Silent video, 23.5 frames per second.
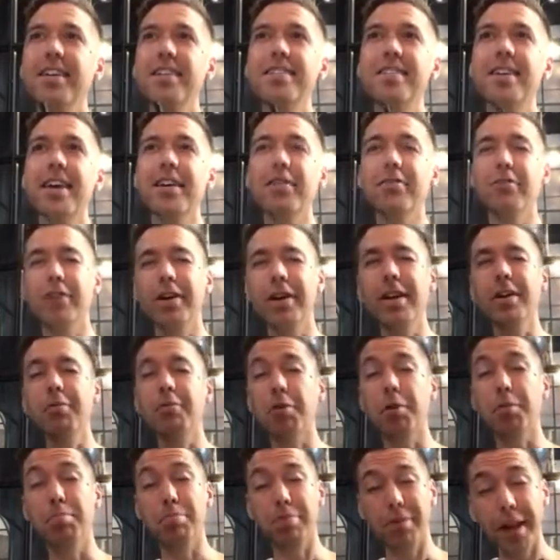It's like, really?
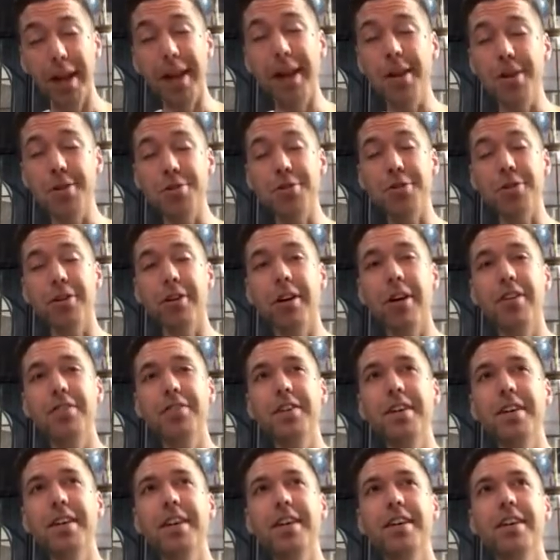Replenish your
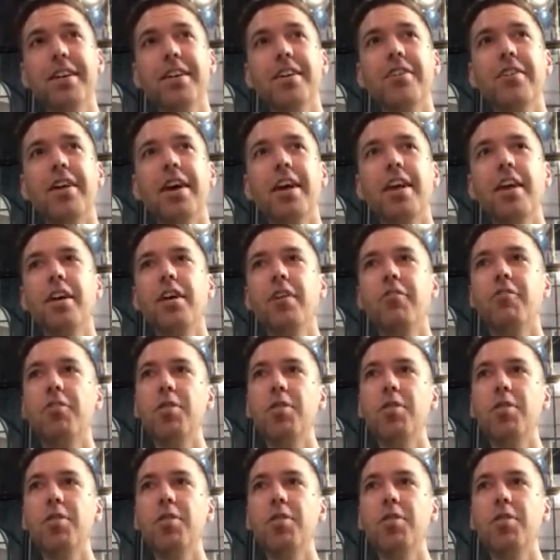coffee, right?